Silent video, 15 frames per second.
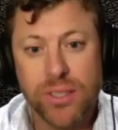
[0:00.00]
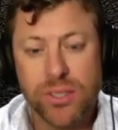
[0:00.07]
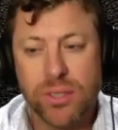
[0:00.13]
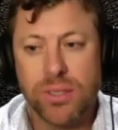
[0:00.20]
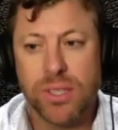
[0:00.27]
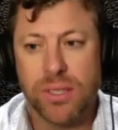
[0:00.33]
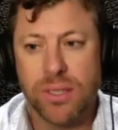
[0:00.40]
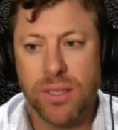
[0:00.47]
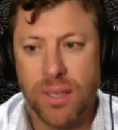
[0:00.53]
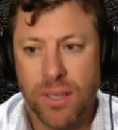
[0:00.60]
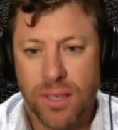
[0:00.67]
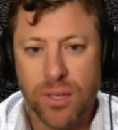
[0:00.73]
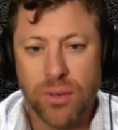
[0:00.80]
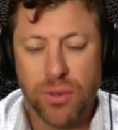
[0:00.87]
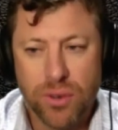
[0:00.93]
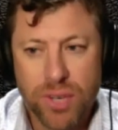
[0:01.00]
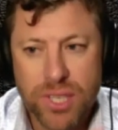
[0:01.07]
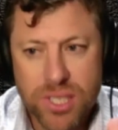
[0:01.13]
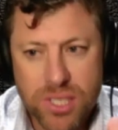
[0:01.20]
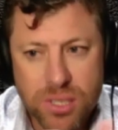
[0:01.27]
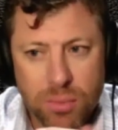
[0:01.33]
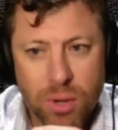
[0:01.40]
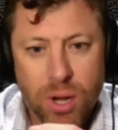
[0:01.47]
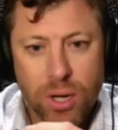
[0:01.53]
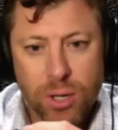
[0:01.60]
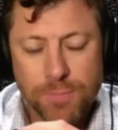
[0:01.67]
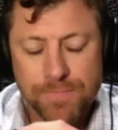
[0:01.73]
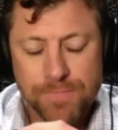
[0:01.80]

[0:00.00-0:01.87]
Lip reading: You can, there is a tomorrow.